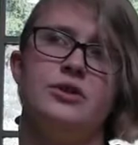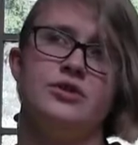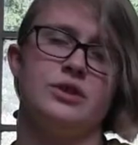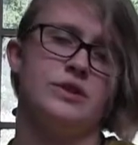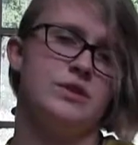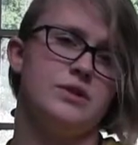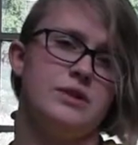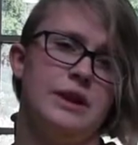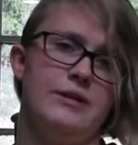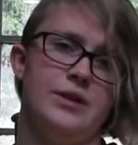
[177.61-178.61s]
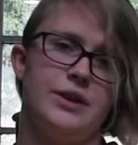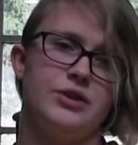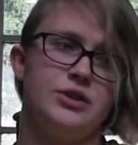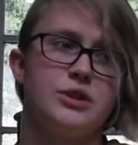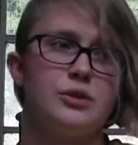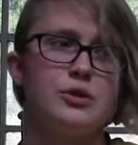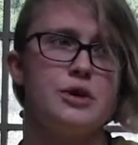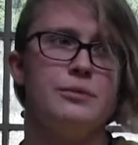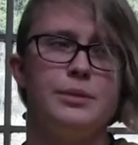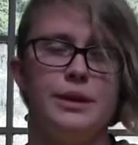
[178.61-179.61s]
interests and everything just so you
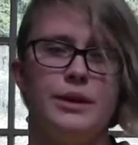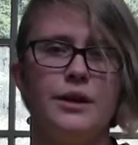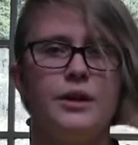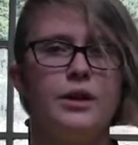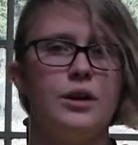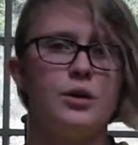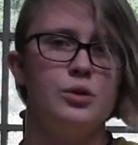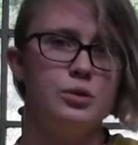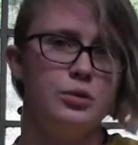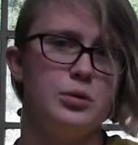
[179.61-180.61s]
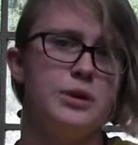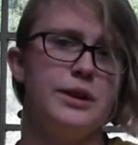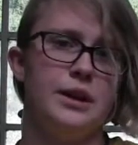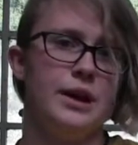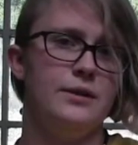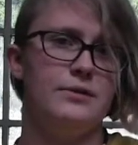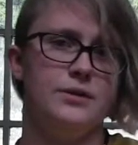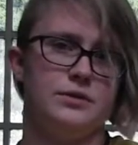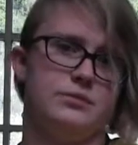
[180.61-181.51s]
can be cool and loved.